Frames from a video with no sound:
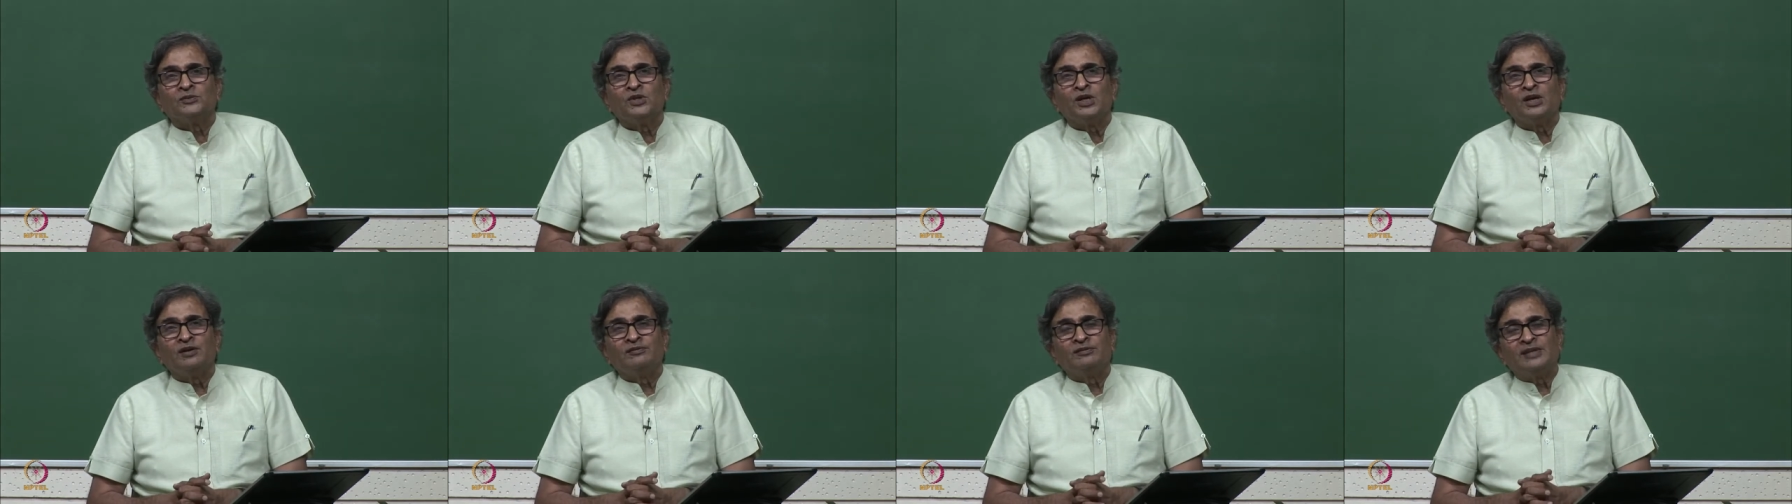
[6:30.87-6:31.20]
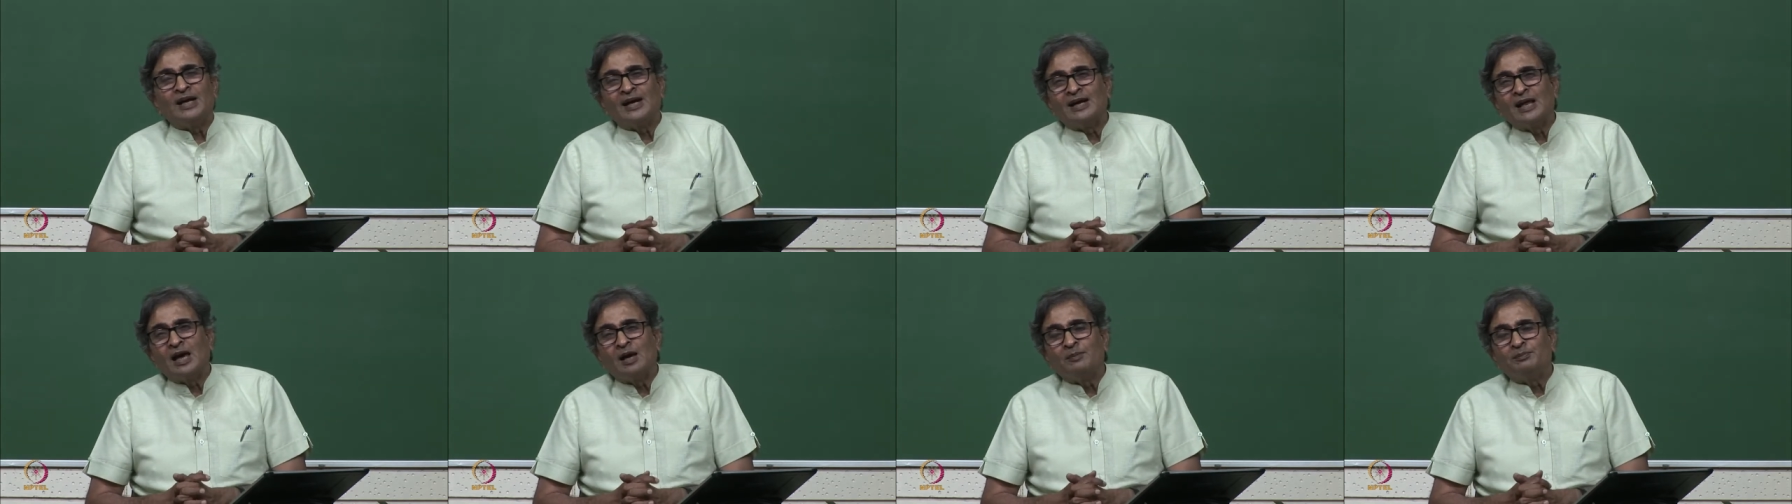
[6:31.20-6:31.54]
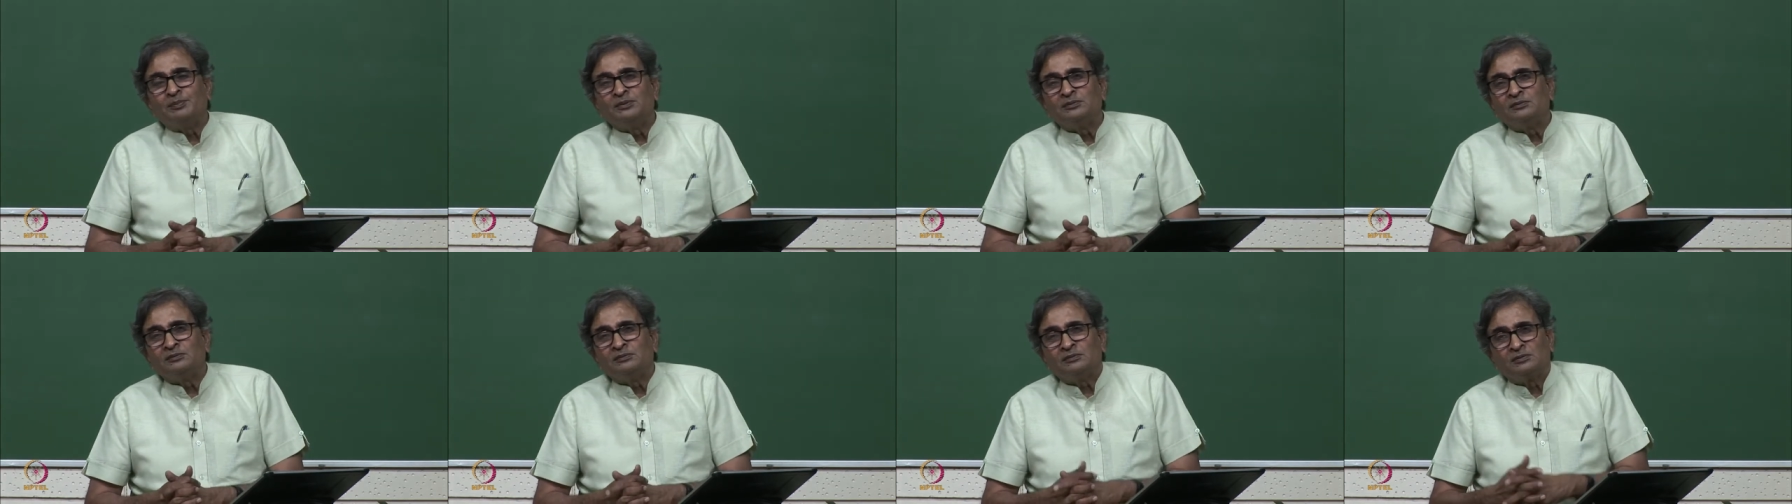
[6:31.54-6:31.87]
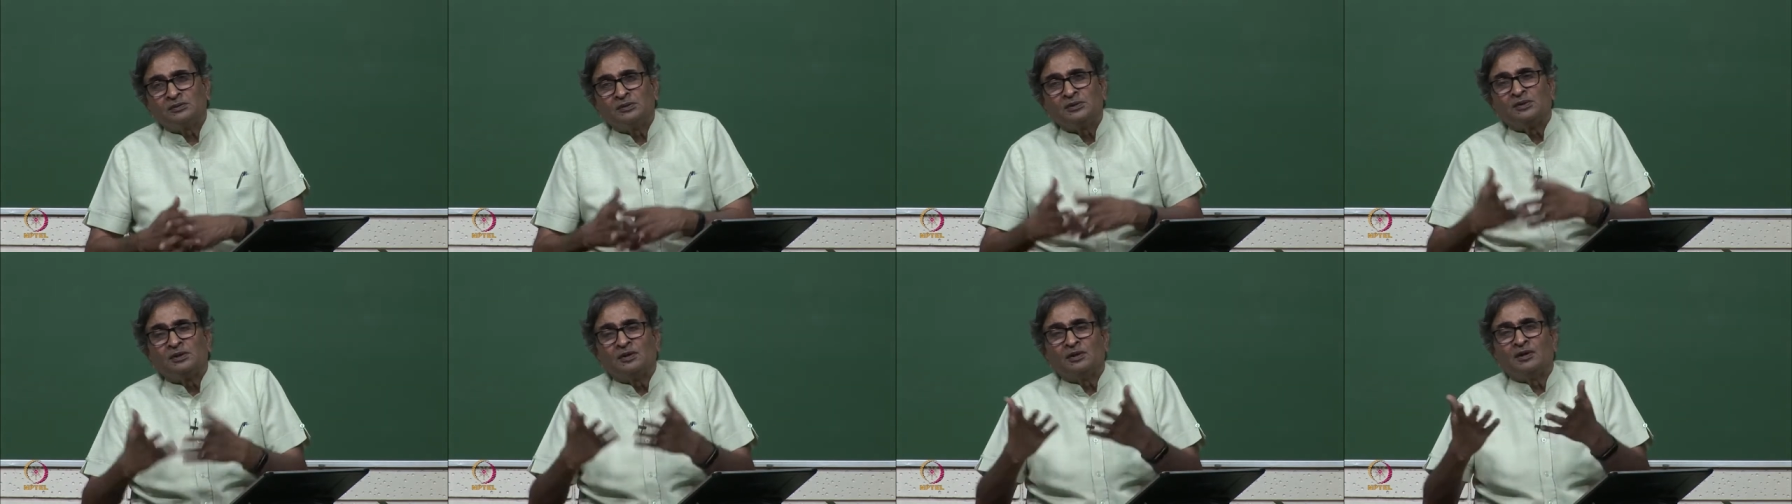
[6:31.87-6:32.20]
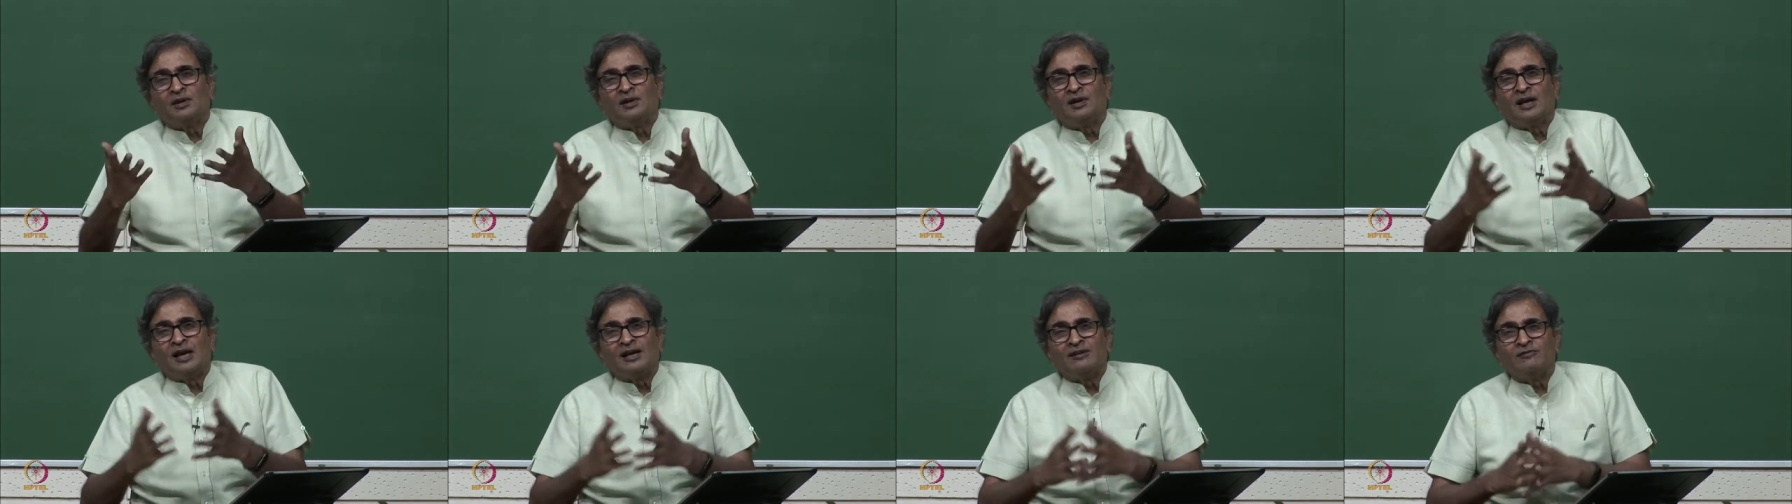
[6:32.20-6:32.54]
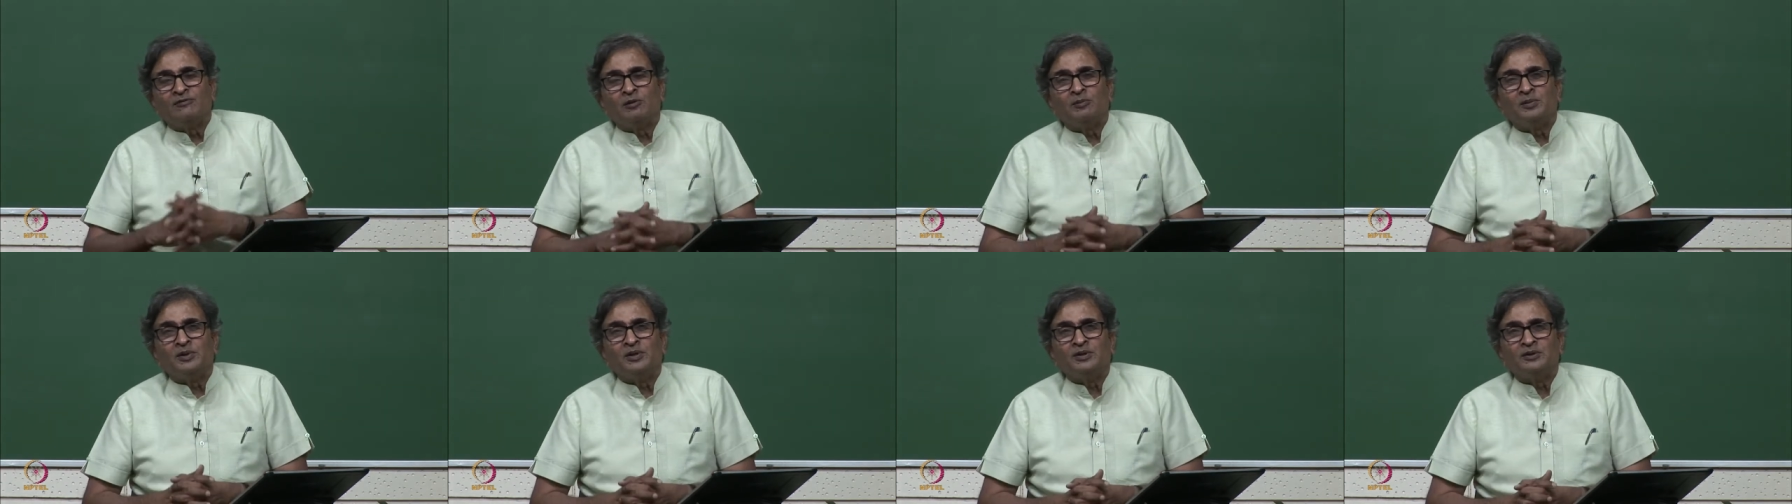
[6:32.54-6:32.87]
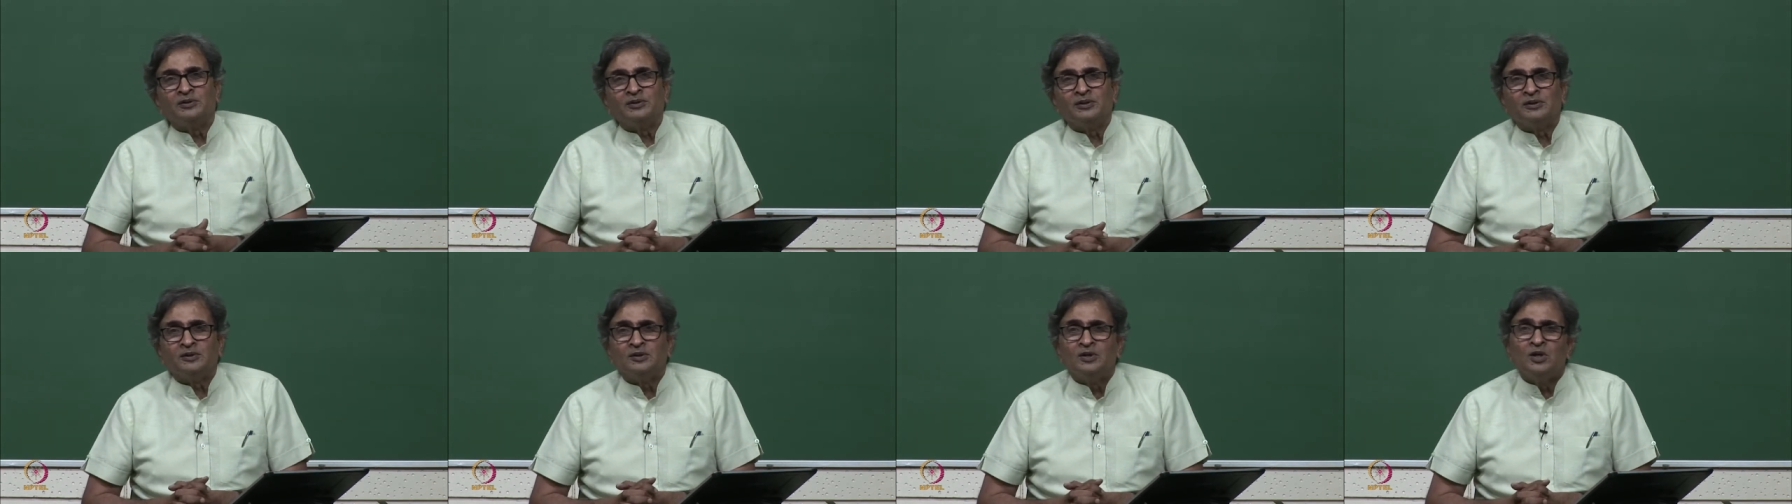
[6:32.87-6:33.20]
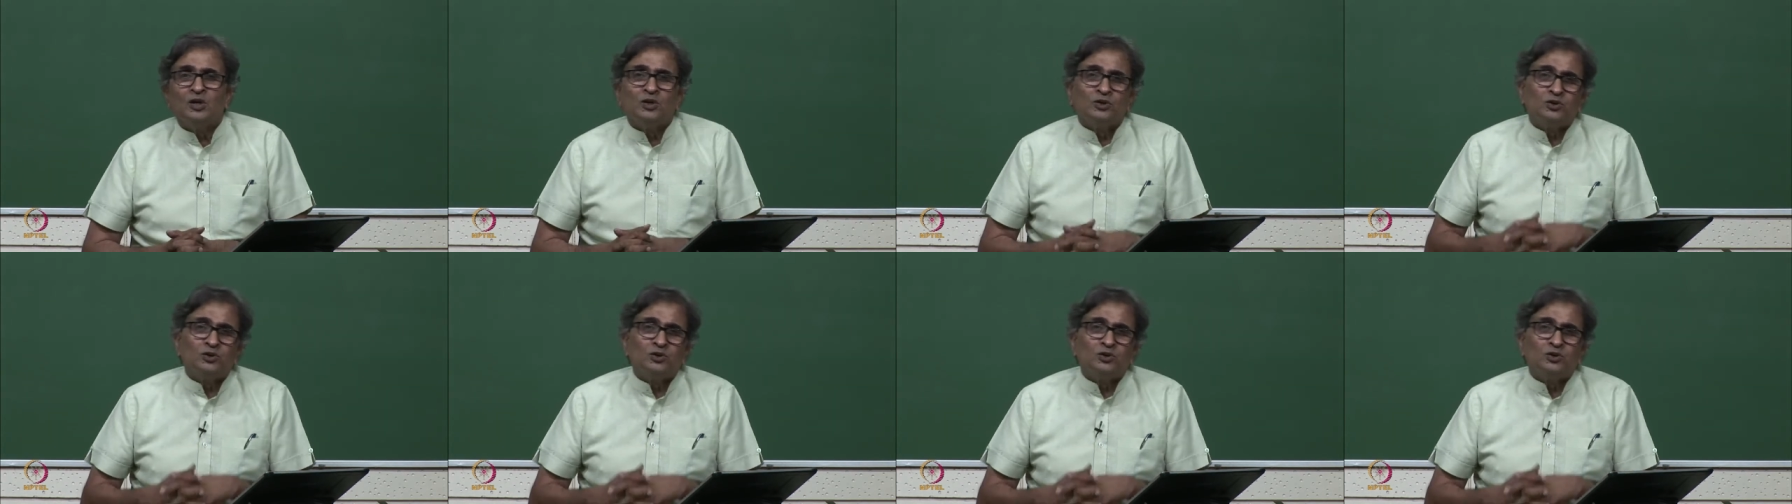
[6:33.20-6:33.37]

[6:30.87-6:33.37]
If that happens, life will be easy.